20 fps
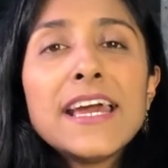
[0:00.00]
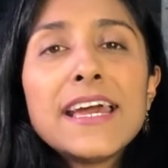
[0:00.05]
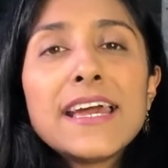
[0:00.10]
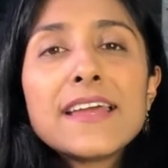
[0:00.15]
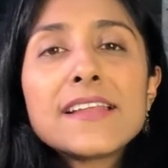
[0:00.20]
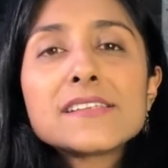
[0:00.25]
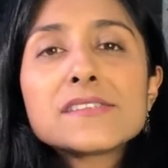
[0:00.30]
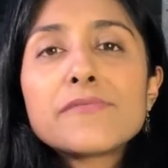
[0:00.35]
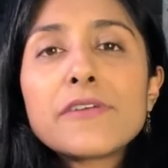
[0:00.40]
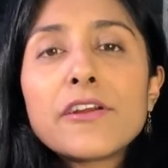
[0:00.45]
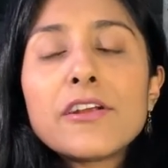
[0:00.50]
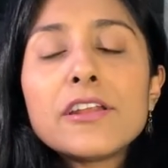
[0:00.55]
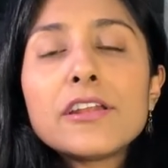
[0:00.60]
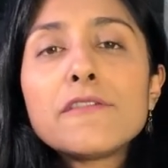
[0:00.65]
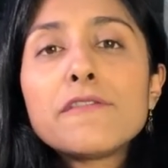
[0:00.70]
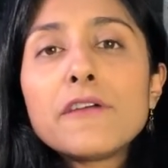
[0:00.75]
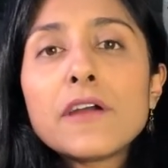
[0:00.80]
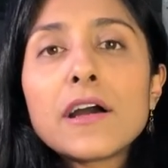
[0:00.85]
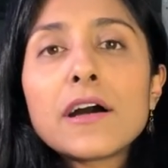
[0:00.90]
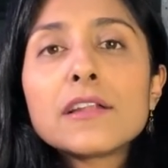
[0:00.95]
it is very
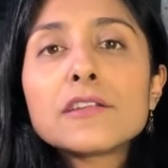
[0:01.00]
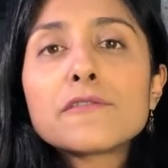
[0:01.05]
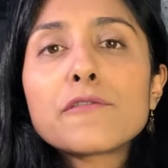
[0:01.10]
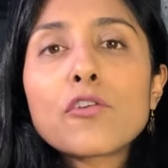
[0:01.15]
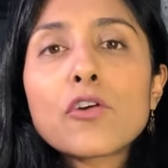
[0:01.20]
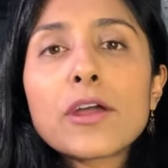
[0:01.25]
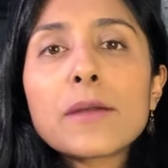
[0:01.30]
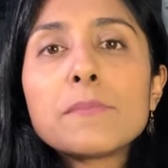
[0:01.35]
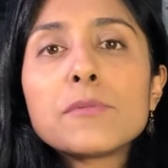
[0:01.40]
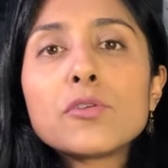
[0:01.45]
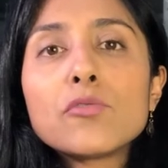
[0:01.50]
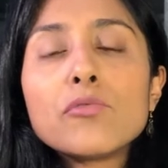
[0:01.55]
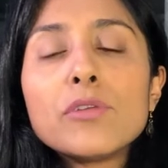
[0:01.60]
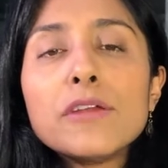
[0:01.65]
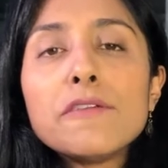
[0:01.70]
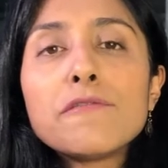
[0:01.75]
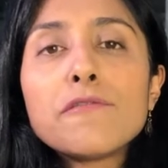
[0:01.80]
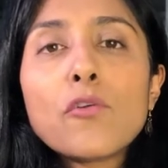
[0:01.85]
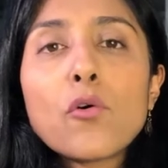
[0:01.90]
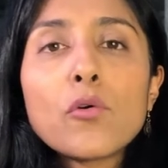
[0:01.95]
difficult for him to
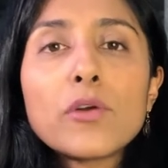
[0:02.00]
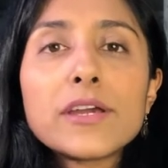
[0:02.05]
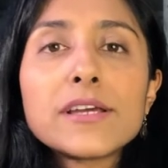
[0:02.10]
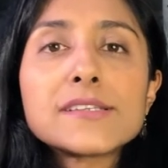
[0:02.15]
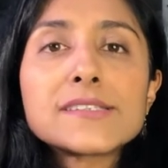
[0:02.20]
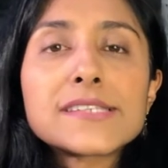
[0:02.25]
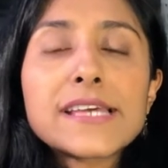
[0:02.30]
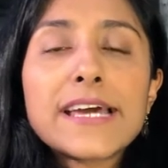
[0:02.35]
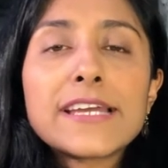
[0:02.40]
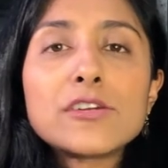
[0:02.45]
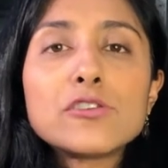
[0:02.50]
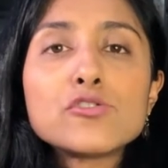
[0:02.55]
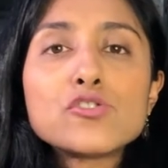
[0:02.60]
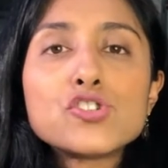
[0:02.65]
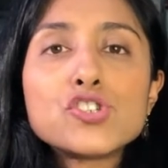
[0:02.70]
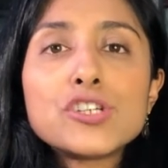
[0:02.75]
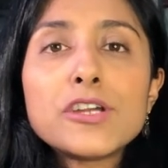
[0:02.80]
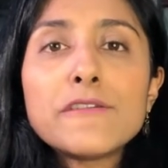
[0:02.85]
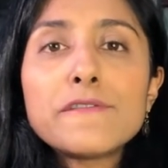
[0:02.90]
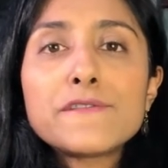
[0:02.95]
refocus and to
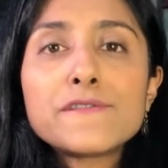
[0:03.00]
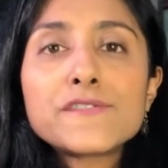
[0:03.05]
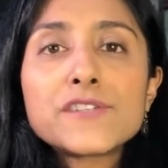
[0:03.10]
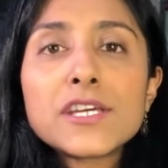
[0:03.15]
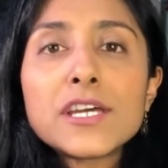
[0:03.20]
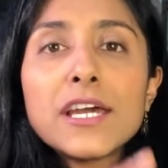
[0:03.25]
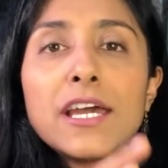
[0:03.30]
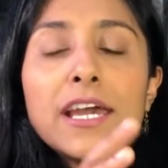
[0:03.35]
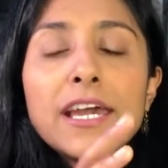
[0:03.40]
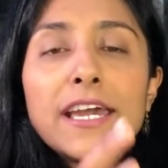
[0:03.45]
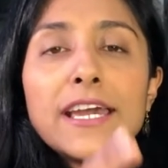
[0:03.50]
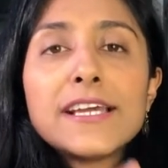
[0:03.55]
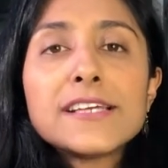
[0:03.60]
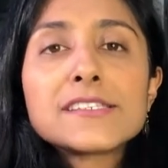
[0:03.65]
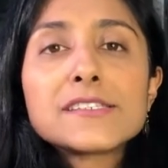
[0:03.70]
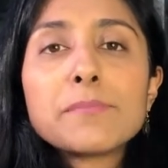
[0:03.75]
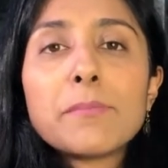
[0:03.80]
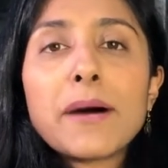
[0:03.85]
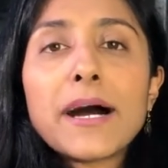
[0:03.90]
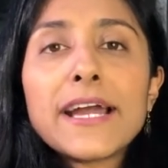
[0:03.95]
shift
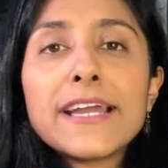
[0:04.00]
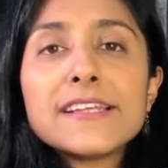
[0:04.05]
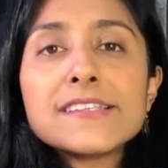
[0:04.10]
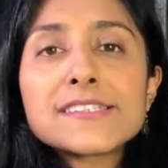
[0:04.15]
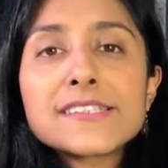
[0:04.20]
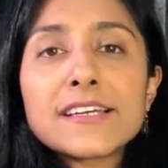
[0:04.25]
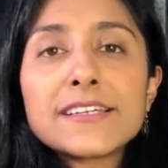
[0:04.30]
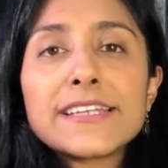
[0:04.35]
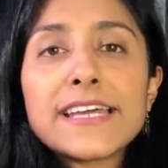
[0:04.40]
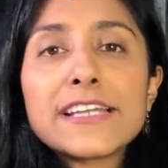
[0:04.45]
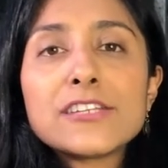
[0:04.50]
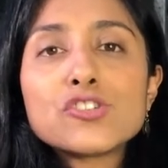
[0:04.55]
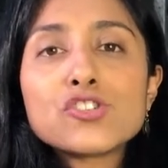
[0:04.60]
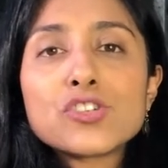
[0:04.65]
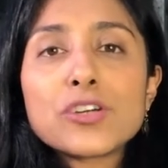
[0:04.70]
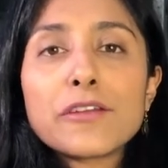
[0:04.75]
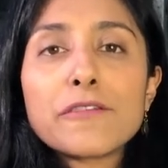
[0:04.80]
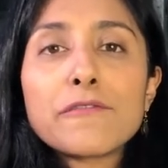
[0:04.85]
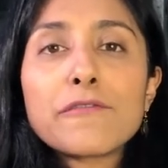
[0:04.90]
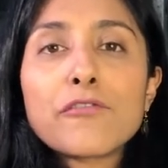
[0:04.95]
his mind's
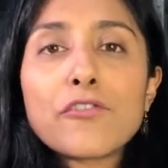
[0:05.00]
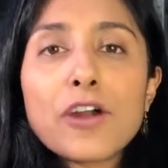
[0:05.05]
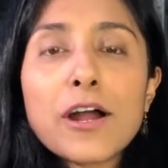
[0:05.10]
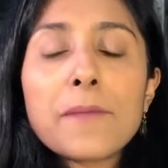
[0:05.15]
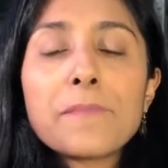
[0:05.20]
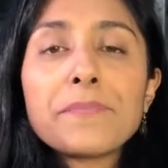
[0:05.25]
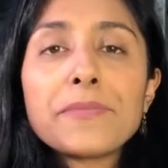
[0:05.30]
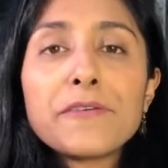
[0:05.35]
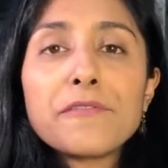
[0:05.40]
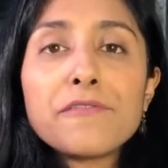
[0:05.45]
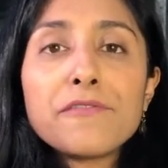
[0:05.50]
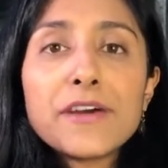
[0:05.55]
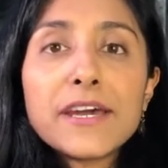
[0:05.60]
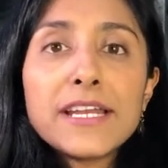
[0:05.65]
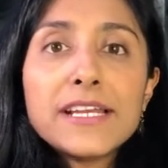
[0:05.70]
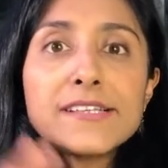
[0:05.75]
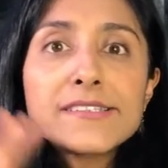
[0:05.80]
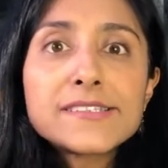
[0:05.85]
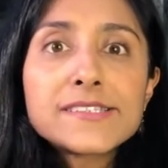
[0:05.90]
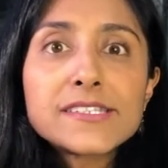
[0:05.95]
attention from the
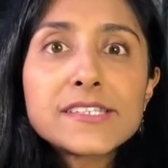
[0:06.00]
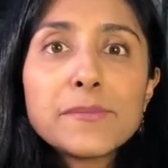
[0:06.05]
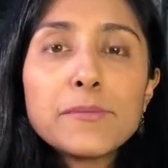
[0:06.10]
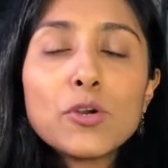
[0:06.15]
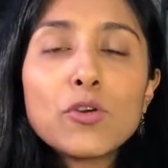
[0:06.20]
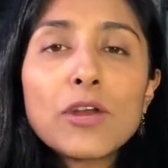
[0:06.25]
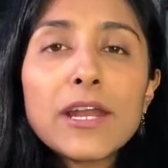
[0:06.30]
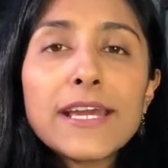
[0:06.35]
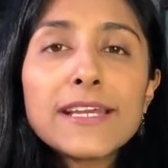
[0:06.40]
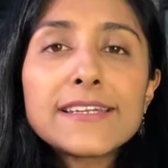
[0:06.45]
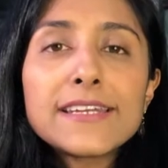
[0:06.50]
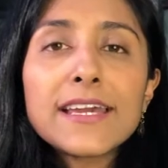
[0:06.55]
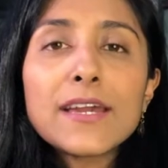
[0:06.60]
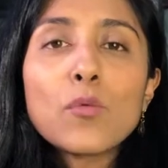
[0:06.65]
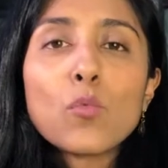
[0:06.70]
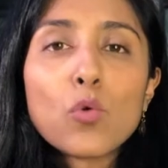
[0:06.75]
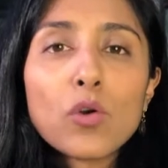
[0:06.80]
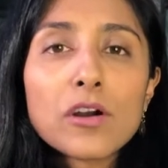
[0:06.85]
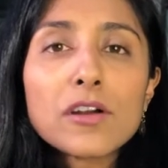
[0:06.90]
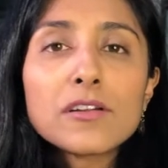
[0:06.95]
very
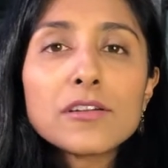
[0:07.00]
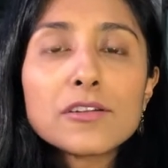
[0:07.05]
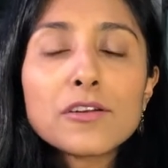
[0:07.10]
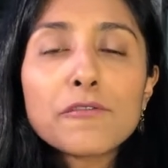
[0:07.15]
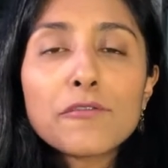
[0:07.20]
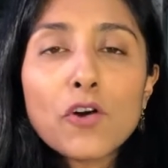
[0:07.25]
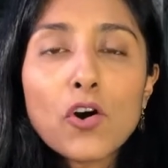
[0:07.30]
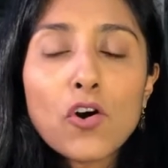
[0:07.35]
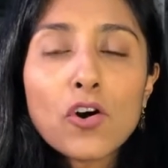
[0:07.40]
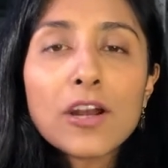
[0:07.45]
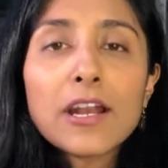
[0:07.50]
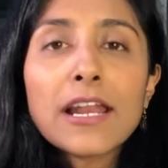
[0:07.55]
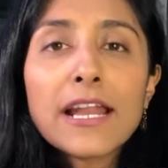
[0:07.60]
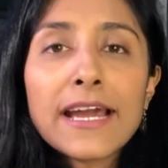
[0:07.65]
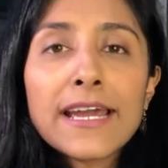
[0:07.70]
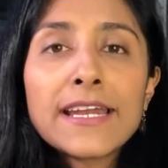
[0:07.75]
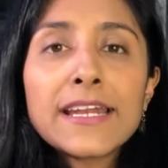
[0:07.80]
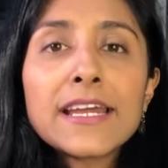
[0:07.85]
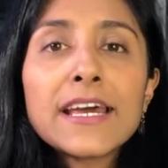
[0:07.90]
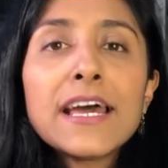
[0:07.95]
stimulating world of
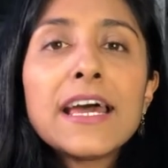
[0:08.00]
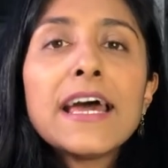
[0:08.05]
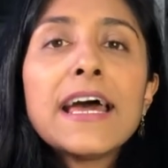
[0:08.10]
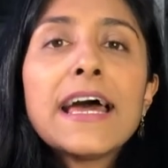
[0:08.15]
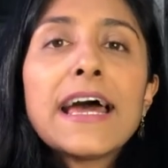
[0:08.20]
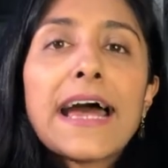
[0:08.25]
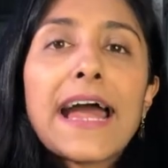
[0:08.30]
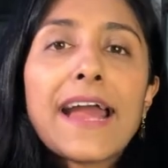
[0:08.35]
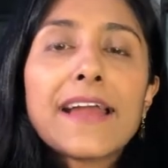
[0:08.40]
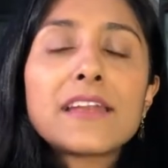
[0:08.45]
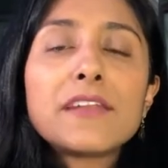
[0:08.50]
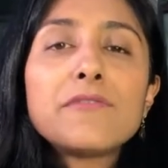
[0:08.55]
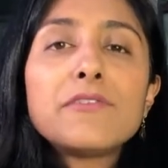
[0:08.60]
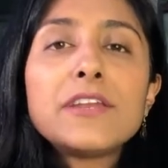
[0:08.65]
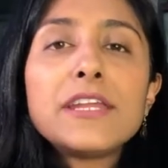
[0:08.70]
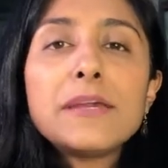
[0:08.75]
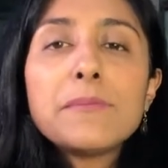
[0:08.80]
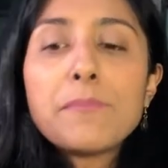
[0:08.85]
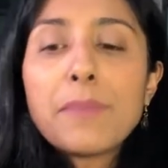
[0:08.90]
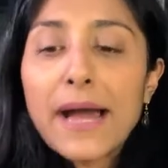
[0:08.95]
online
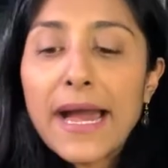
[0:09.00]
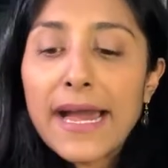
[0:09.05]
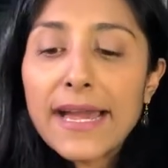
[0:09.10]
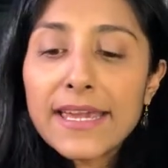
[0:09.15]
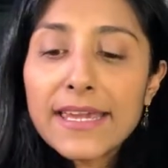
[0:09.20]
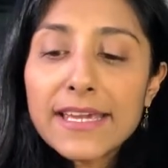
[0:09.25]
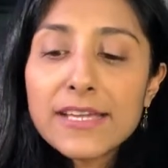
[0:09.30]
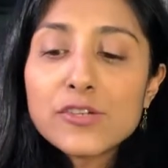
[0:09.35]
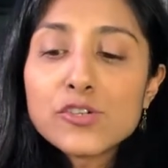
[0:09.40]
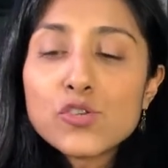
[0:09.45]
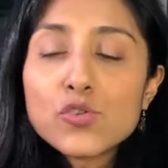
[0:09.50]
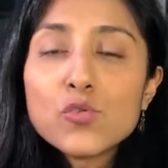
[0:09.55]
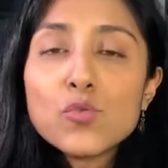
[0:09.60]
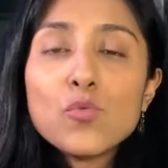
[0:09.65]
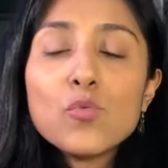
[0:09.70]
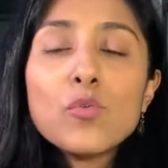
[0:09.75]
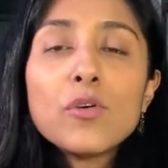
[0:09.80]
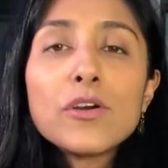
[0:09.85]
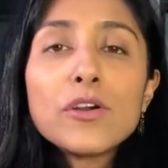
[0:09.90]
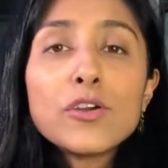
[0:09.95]
activity back
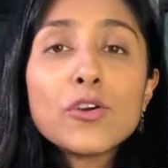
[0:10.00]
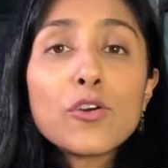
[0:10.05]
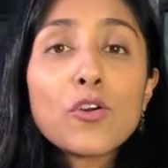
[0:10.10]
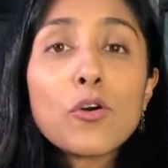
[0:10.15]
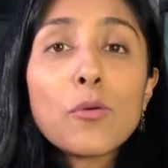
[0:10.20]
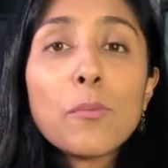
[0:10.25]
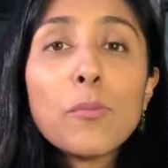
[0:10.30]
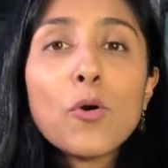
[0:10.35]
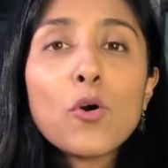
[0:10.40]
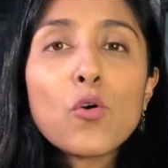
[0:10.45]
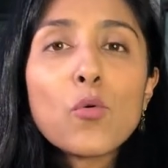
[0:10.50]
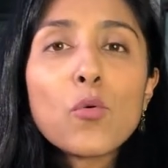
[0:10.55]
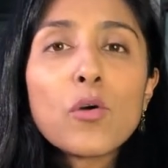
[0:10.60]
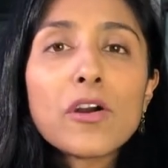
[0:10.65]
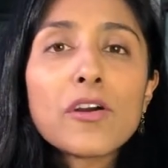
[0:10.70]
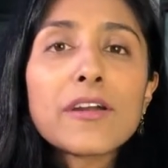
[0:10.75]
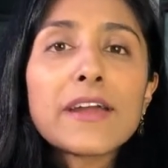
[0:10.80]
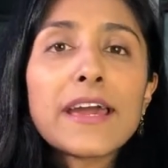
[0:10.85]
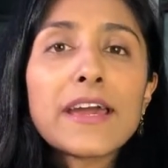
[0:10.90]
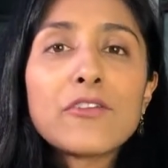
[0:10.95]
into, you know, book
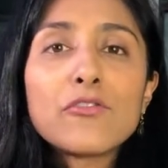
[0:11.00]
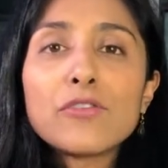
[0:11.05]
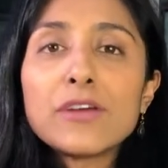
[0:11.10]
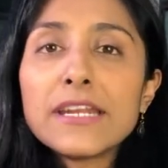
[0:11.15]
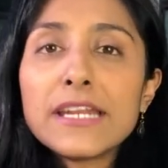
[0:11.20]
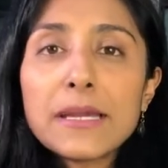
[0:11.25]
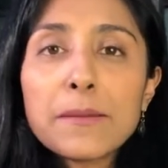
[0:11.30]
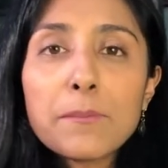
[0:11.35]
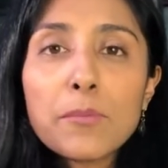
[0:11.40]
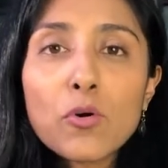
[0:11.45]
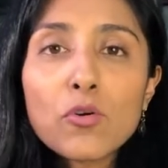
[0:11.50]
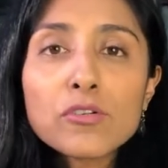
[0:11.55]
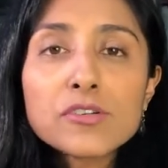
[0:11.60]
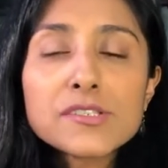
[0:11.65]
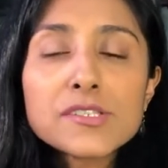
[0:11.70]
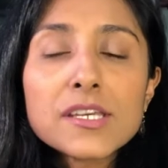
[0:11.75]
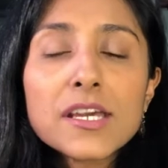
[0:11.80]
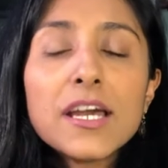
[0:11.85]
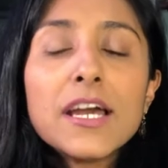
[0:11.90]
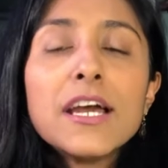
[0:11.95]
work and reading
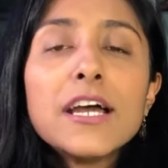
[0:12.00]
books.